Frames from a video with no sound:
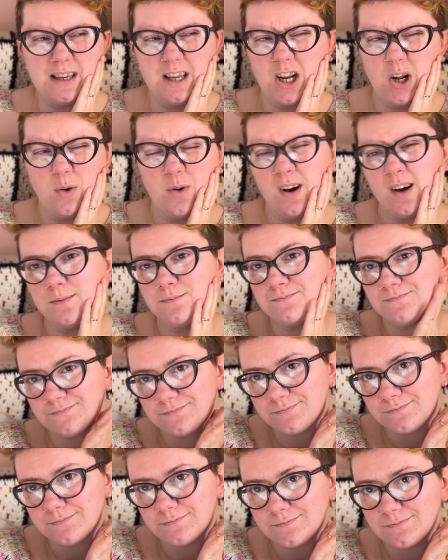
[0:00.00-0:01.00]
you know what,
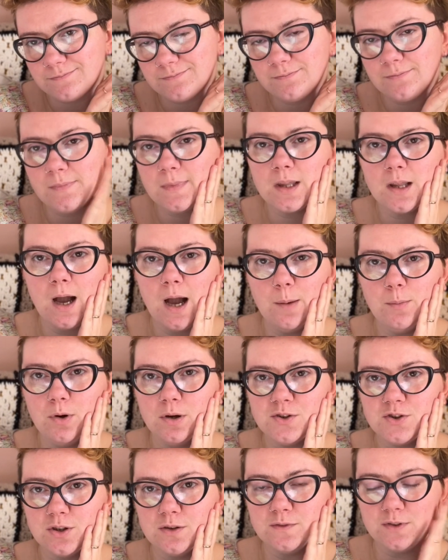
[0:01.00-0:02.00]
I'm
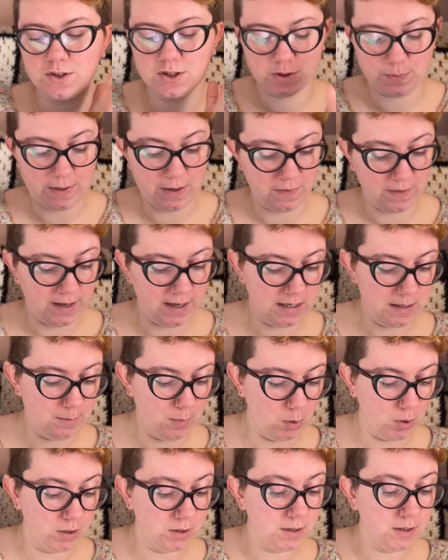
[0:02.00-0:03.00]
not so fussed about that
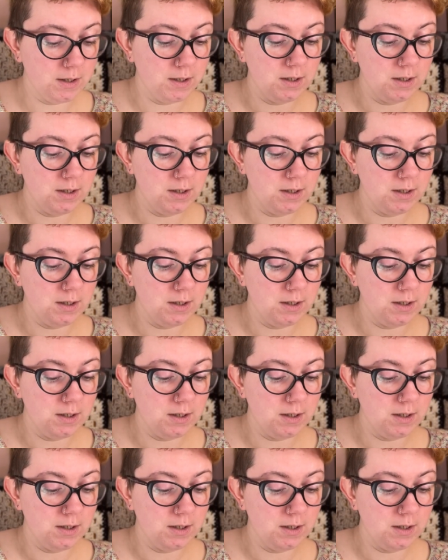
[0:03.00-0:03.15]
anymore.